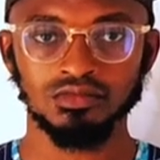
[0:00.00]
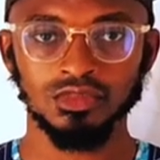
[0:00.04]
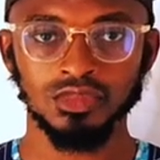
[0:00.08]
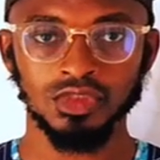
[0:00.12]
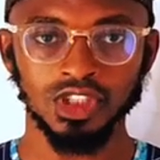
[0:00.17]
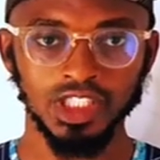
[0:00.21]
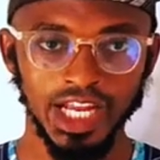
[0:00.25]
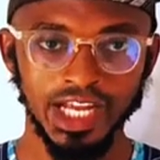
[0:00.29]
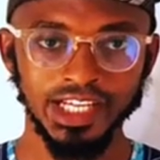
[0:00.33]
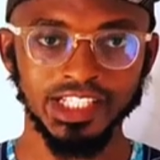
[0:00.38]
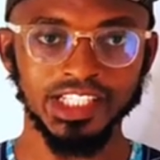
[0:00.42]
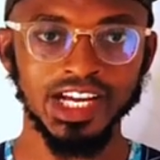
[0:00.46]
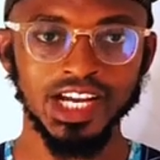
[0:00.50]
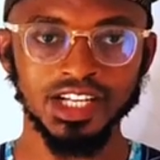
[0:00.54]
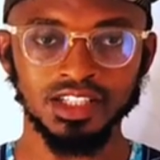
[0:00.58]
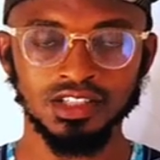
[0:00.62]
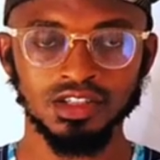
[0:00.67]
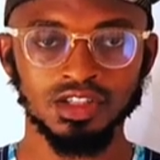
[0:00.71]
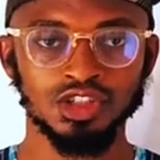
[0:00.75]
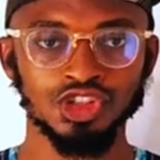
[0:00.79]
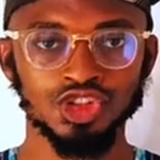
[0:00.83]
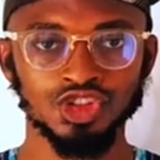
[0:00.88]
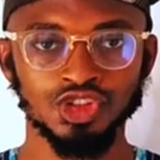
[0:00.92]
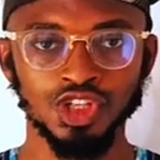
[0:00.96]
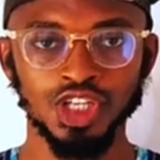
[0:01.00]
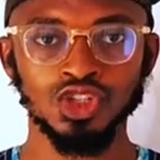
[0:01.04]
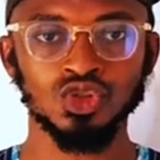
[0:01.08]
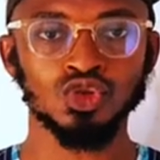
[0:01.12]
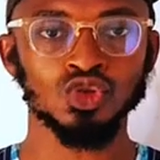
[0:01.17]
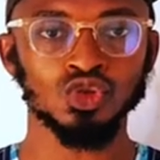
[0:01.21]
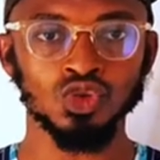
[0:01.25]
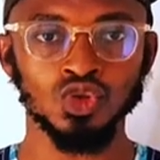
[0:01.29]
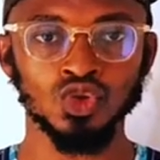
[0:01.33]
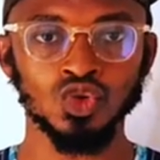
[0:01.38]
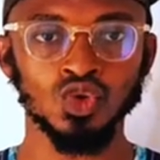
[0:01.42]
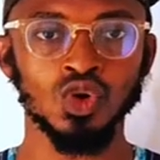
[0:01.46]
like that, straight
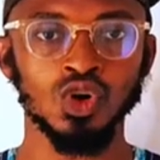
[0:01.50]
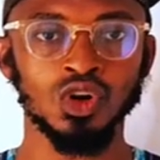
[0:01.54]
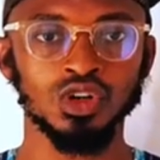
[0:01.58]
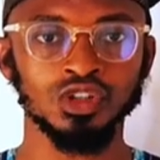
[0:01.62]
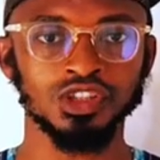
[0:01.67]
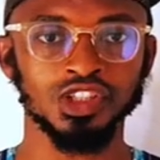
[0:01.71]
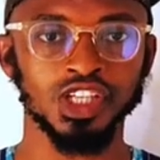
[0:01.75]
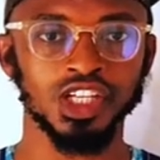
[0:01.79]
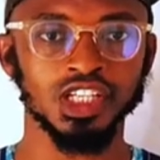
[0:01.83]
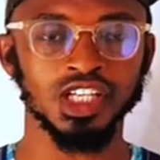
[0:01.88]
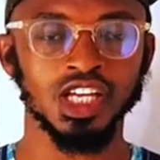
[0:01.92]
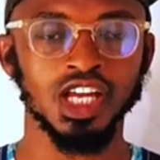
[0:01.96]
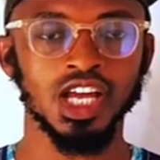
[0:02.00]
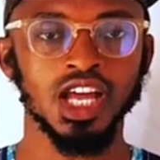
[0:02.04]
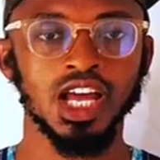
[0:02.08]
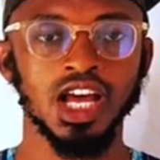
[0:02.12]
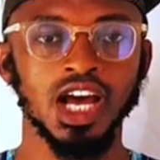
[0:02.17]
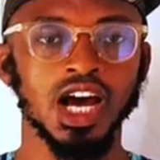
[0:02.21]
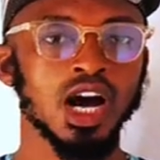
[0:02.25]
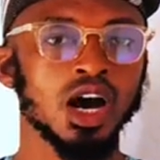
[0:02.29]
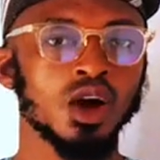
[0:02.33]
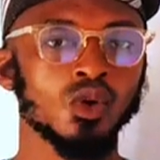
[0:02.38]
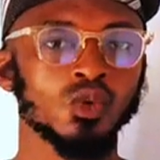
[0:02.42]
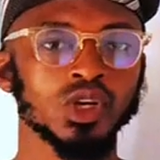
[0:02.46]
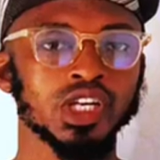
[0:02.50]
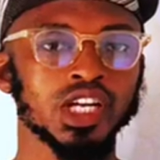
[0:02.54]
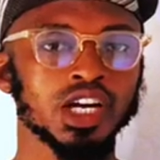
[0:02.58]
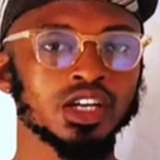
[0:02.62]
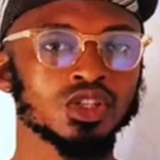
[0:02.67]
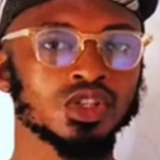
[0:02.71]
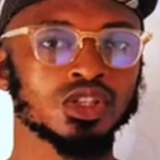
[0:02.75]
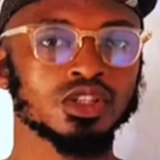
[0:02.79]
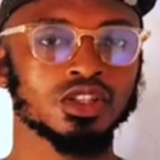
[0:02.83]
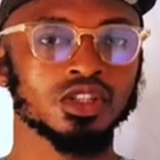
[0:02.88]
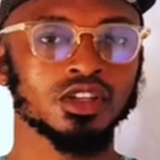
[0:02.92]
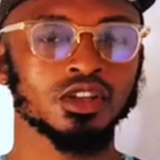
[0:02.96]
to 200. And without
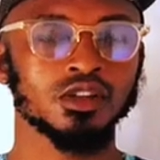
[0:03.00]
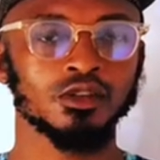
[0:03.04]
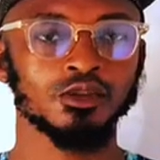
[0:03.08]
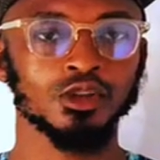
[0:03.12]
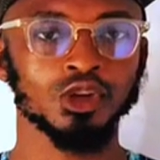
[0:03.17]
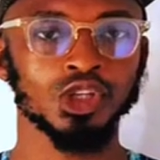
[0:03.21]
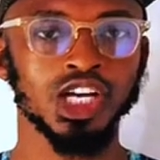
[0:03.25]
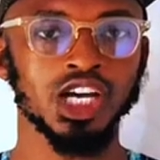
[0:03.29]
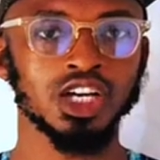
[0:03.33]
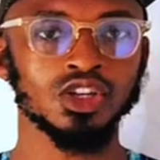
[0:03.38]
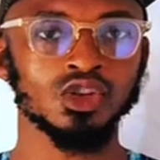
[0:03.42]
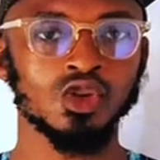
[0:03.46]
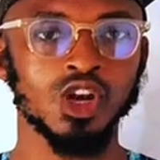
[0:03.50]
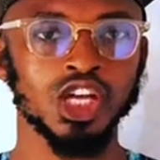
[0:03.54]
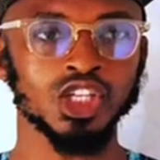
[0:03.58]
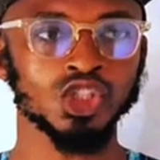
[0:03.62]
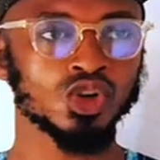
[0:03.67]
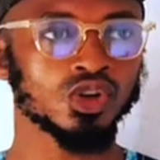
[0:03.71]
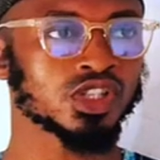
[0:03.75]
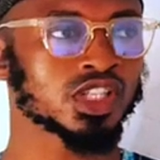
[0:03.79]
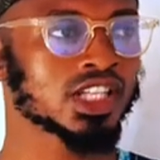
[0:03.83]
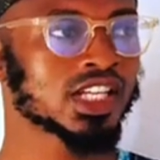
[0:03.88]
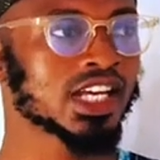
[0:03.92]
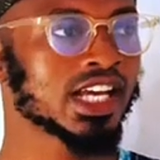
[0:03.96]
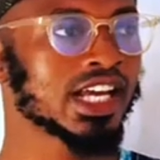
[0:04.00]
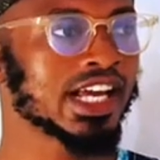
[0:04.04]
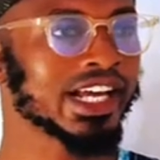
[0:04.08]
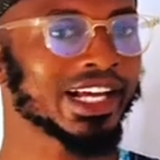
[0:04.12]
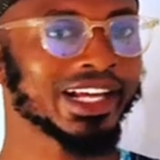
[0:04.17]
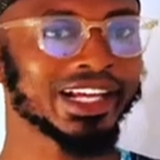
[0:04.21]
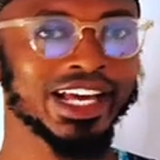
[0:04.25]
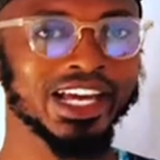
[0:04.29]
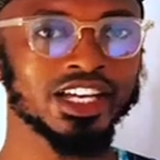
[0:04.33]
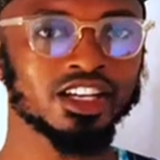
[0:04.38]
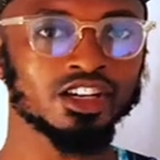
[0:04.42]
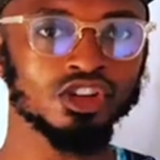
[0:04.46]
further ado, let's just
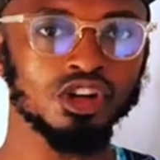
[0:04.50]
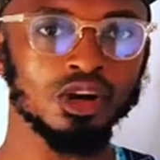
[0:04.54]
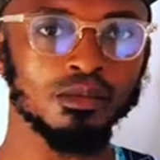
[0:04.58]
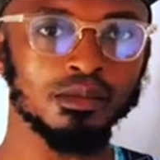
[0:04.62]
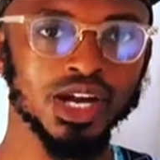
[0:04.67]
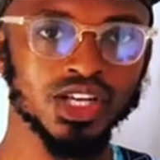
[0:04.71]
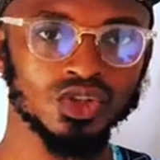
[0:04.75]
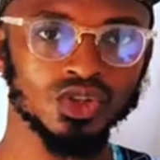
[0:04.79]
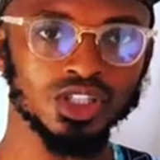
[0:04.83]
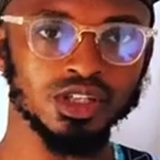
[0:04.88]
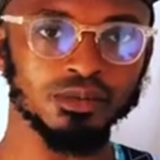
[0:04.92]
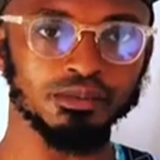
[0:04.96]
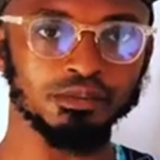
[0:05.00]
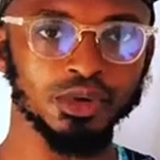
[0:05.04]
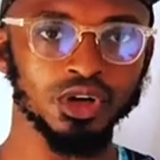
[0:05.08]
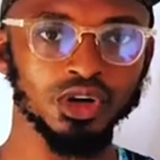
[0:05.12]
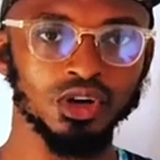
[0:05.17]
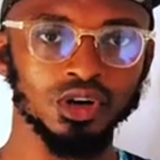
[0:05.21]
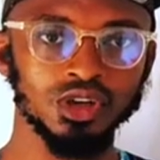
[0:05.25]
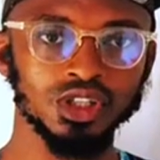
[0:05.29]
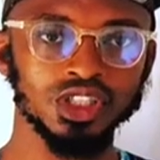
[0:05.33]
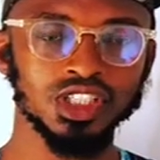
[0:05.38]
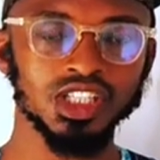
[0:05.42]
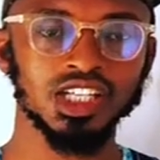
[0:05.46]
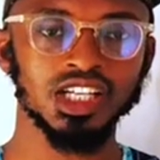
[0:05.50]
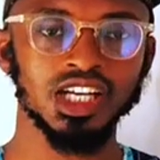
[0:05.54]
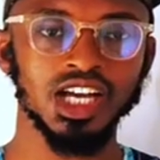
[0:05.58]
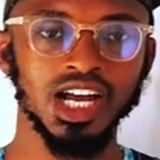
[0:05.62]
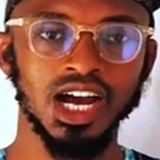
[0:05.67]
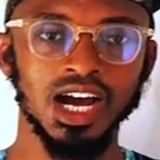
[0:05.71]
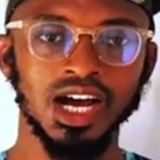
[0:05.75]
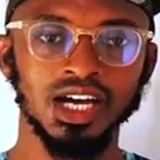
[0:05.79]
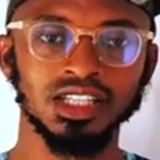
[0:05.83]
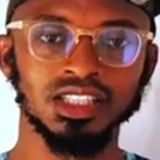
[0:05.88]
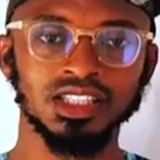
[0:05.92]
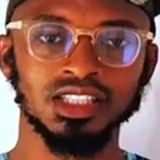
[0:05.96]
get the numbers on the board
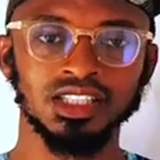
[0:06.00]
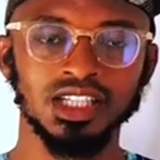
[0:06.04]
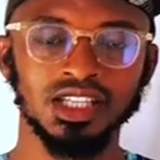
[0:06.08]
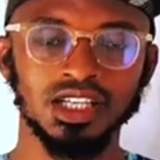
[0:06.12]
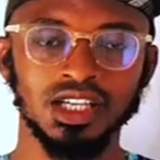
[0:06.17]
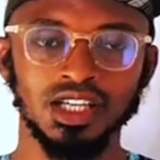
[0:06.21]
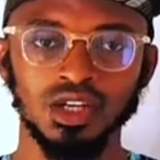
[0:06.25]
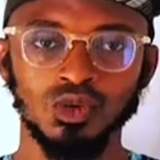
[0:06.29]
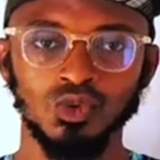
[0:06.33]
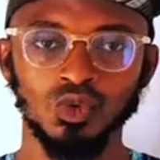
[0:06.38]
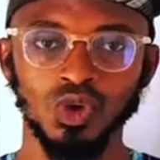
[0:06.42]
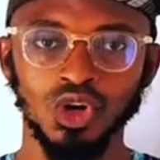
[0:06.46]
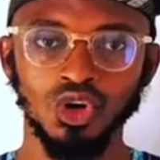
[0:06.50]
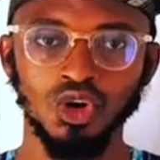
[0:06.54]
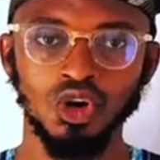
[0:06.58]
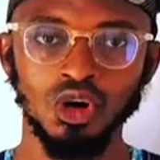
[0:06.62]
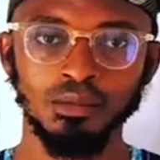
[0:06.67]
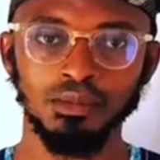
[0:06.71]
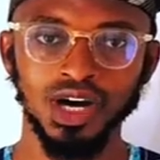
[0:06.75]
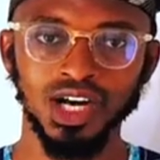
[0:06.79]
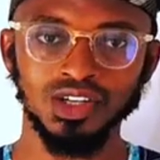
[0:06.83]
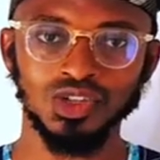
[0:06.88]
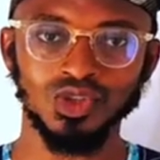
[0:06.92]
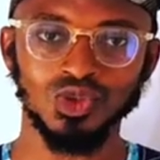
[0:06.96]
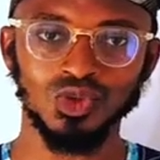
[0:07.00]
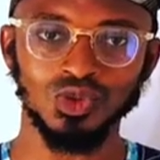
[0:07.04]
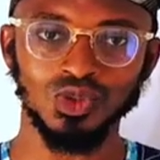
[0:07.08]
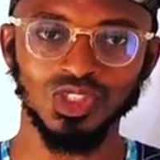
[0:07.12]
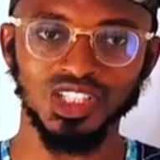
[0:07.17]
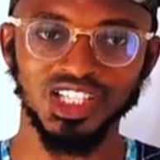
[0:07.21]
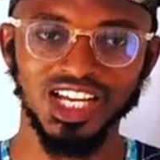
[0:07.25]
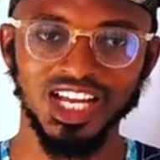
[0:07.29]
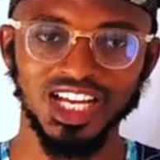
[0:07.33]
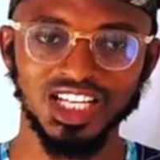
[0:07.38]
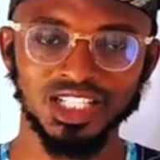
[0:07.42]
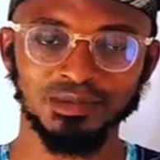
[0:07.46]
and we'll come back to the
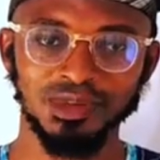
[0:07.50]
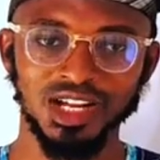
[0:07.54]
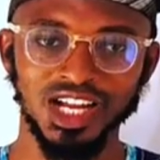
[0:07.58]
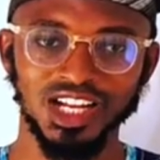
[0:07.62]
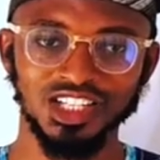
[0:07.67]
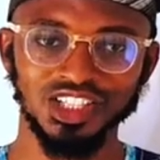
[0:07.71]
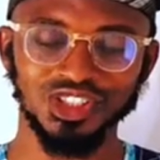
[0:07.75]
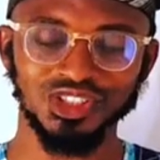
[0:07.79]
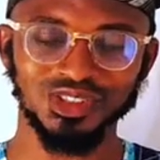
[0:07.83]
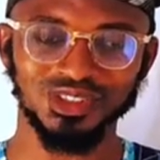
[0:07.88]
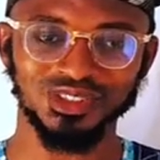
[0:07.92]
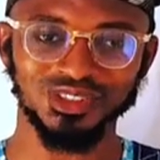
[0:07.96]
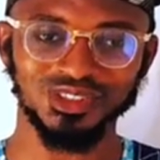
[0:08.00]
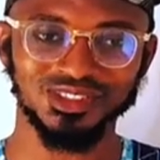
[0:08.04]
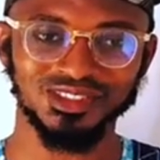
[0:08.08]
explanation.